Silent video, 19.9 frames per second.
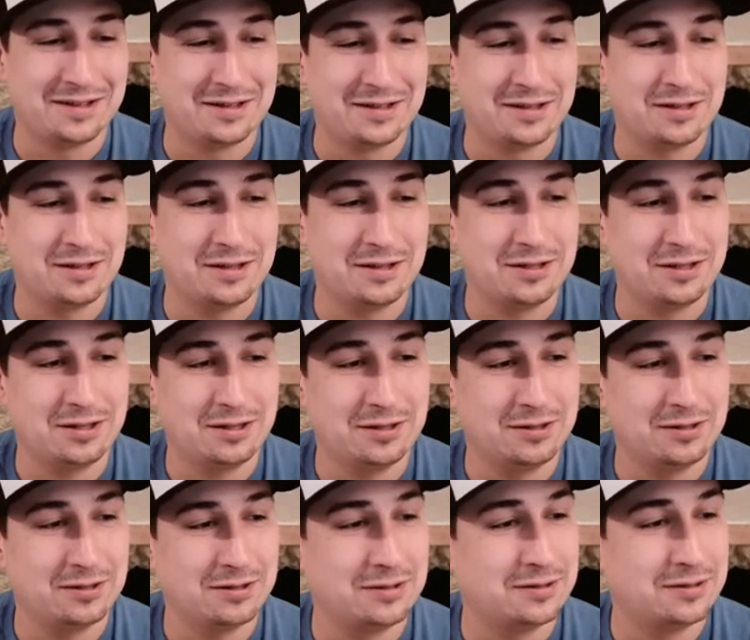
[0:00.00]

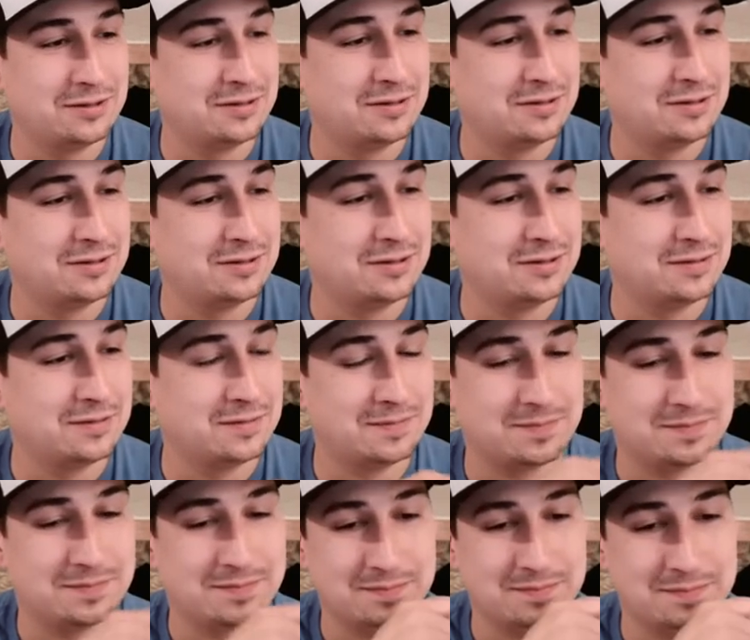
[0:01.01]

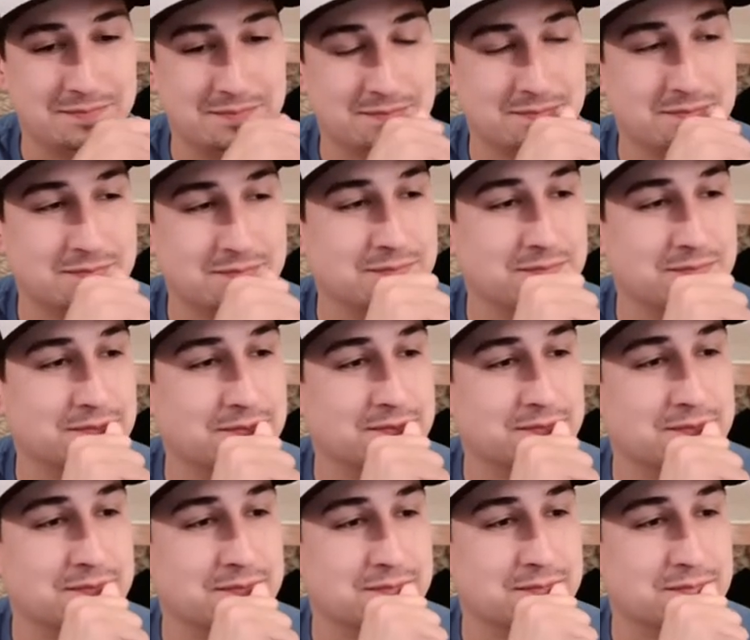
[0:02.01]

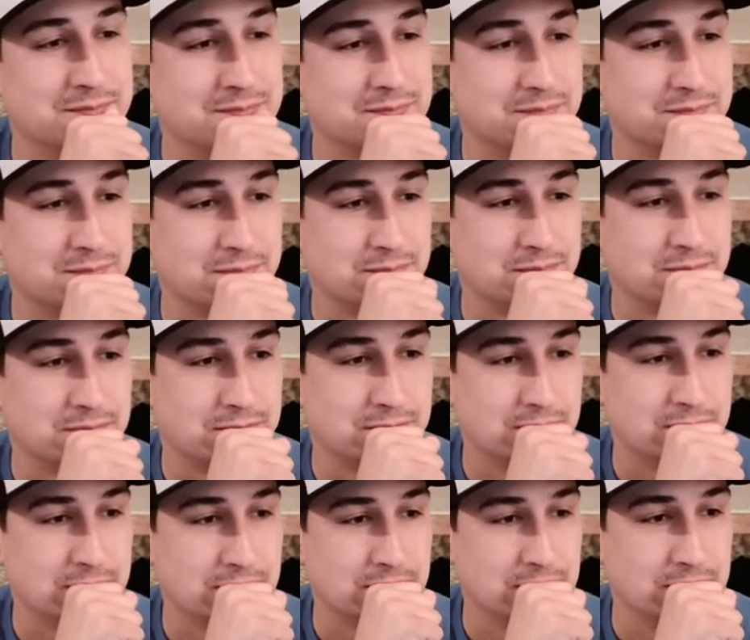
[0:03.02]

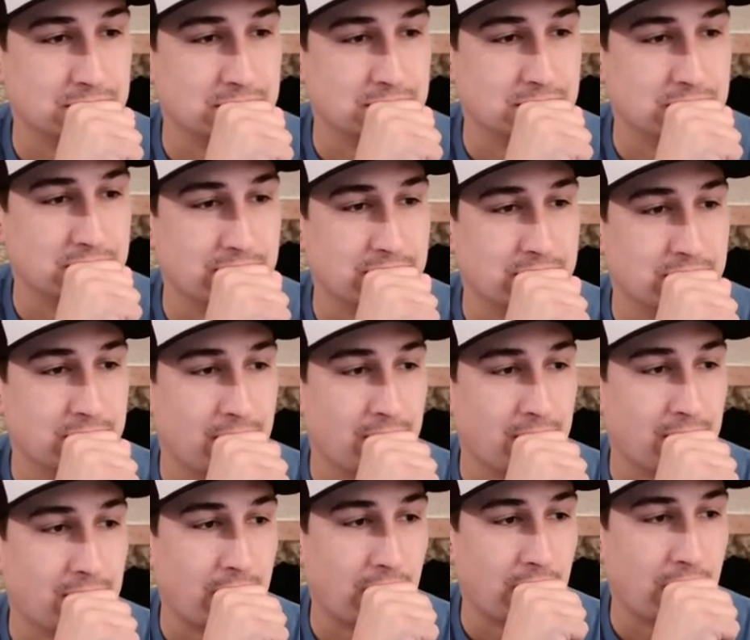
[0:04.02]

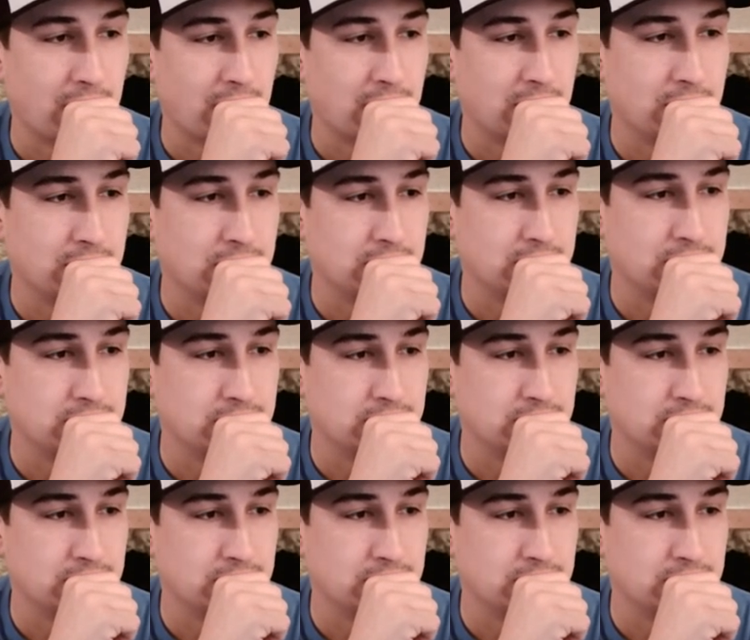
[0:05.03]
The person shown says nothing.